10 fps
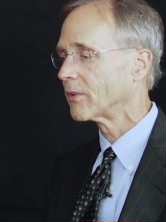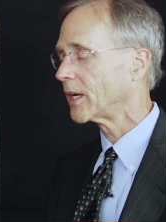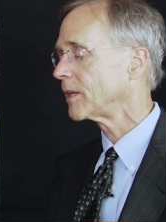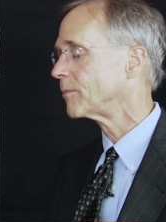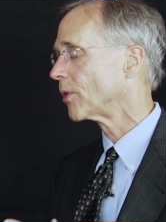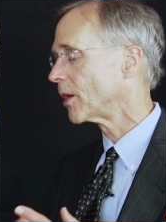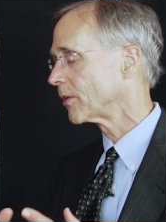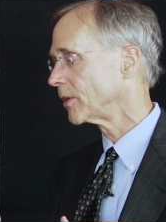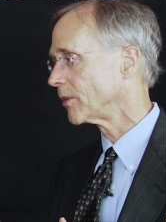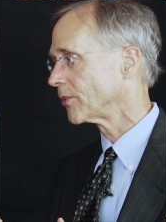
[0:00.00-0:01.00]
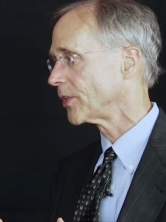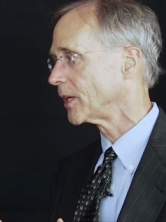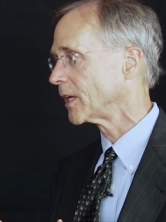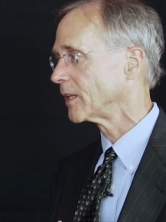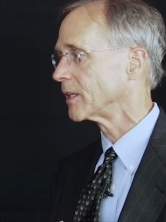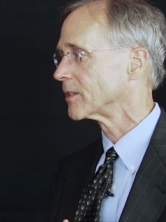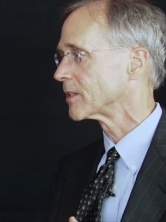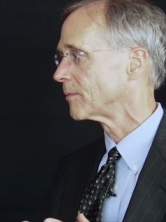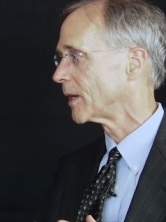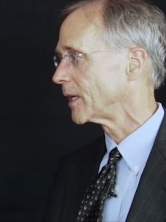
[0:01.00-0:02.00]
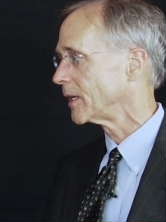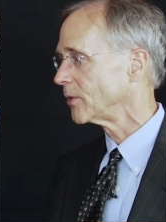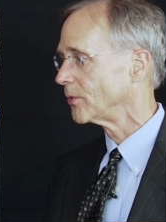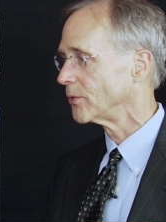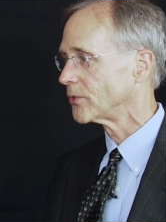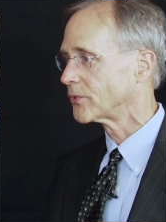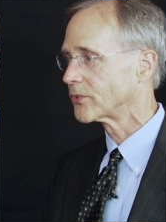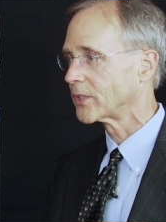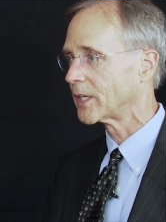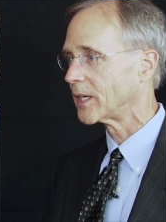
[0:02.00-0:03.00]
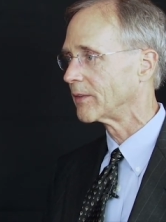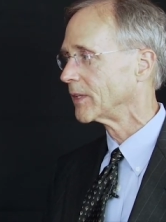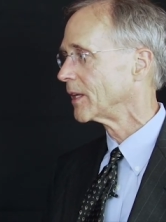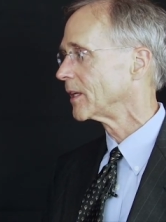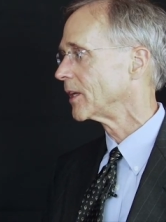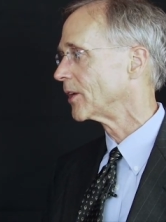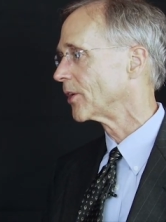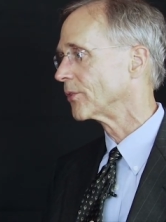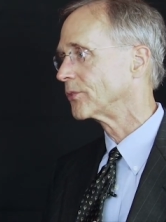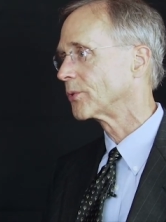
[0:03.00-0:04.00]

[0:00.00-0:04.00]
already broader in their thinking than somebody who's, uh, you know,